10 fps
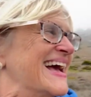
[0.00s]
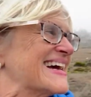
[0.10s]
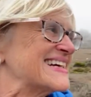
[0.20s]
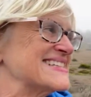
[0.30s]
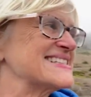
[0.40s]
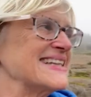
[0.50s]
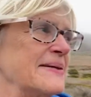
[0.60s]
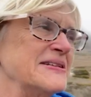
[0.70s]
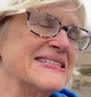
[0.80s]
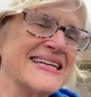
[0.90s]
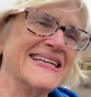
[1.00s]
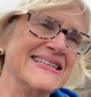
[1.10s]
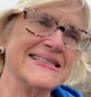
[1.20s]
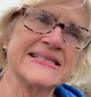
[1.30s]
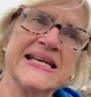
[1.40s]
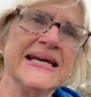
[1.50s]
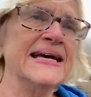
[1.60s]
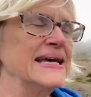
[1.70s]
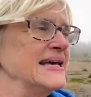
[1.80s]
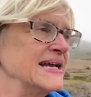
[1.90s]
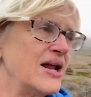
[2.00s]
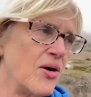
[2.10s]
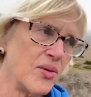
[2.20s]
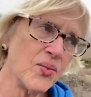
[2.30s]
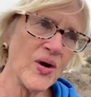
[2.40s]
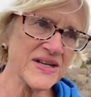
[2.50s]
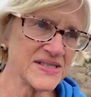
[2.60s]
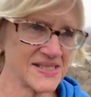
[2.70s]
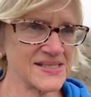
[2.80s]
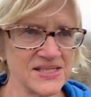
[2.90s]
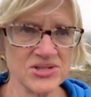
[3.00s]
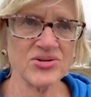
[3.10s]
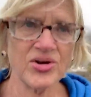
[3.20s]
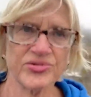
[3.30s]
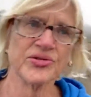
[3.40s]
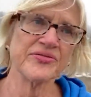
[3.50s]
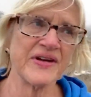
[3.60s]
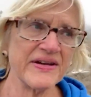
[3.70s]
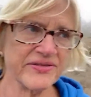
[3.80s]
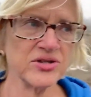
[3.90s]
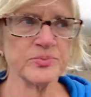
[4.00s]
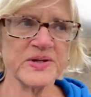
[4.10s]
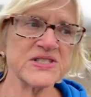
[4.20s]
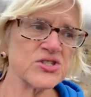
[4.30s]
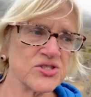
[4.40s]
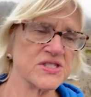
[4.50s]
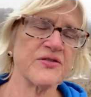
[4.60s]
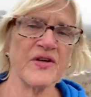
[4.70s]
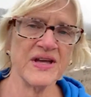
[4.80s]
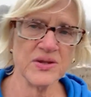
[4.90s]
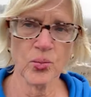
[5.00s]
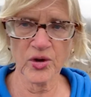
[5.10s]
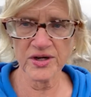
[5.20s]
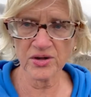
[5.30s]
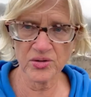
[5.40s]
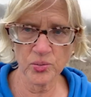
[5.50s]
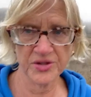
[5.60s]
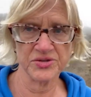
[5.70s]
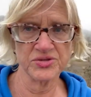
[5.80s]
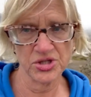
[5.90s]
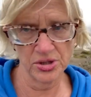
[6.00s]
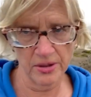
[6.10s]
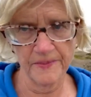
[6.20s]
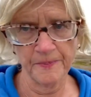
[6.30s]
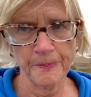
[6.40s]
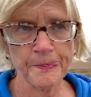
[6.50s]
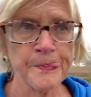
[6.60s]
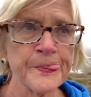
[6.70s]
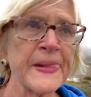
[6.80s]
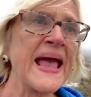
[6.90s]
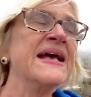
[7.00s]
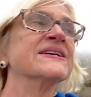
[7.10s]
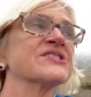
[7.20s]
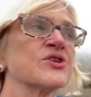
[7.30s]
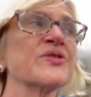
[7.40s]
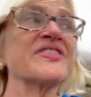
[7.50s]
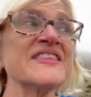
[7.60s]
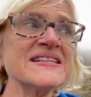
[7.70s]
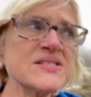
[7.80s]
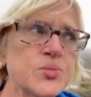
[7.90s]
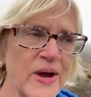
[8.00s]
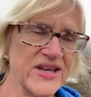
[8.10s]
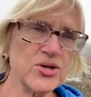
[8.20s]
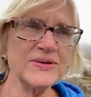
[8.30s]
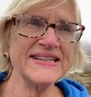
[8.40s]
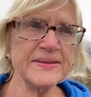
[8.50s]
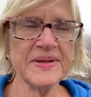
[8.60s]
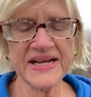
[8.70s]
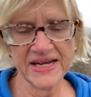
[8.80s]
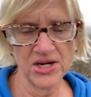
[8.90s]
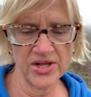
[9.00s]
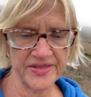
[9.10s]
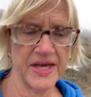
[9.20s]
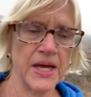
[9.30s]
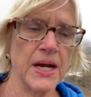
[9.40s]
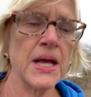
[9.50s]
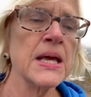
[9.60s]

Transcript: Because let me tell you this, no one wants to see you go through 500 pictures to find the one good one you took. So this way you eliminate all that.